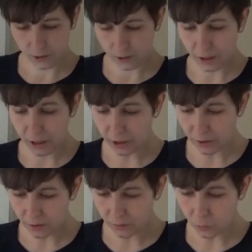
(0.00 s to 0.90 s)

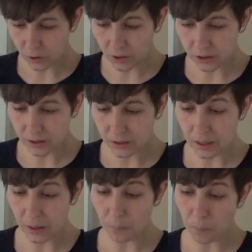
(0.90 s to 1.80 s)
kingdom, which is
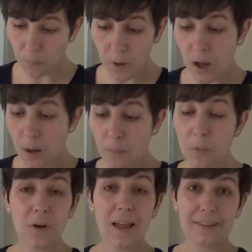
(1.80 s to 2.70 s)
the
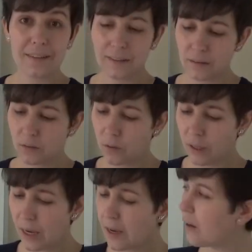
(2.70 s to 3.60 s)
Volantis.
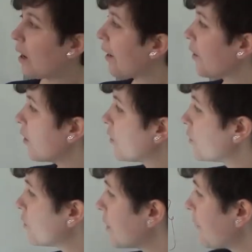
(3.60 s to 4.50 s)
Okay, I'm going to
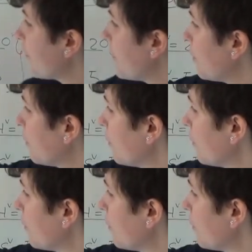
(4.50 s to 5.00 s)
use the Q.